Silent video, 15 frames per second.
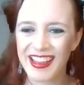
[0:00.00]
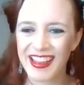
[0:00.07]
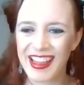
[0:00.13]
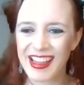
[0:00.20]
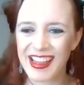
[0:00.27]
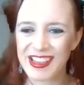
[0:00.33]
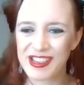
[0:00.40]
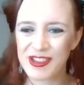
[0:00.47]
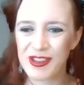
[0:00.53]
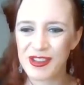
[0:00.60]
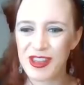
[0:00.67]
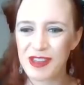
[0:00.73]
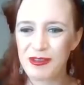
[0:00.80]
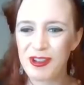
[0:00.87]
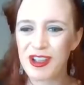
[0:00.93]
Yeah, it's true. The
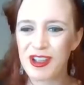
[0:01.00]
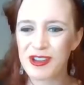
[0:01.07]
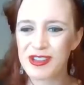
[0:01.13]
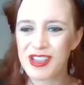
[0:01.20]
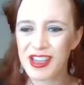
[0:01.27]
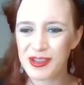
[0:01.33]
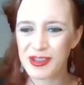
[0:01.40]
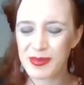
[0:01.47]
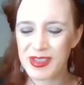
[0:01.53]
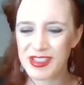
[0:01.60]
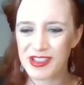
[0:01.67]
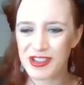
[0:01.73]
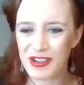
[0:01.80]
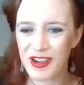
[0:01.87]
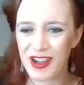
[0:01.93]
three ghosts got their
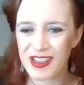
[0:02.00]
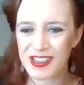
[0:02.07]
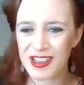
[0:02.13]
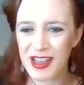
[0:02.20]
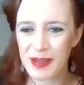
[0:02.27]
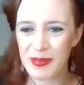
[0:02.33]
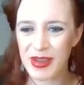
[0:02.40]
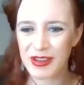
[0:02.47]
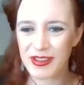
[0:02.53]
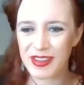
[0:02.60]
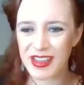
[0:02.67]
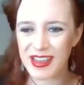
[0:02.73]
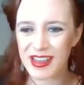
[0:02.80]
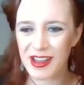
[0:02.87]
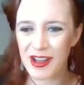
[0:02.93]
message across a lot better
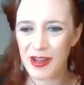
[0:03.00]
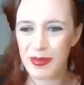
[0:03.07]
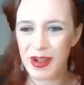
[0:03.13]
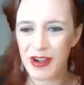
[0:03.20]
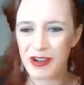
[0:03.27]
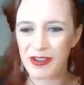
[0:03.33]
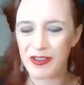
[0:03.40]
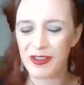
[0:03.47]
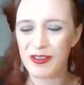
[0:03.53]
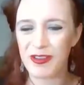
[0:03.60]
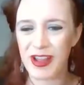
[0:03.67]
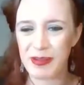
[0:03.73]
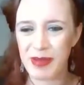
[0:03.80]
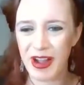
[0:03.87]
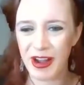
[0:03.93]
than the all-powerful
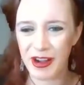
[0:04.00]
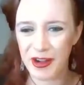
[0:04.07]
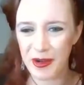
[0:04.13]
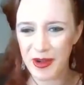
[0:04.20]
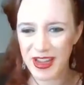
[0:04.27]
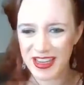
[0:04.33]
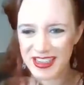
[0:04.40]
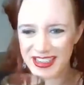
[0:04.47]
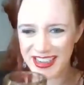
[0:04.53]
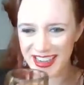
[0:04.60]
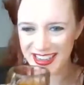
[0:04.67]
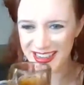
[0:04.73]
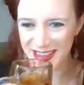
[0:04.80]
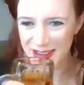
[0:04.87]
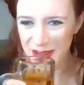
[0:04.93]
vampire queen did.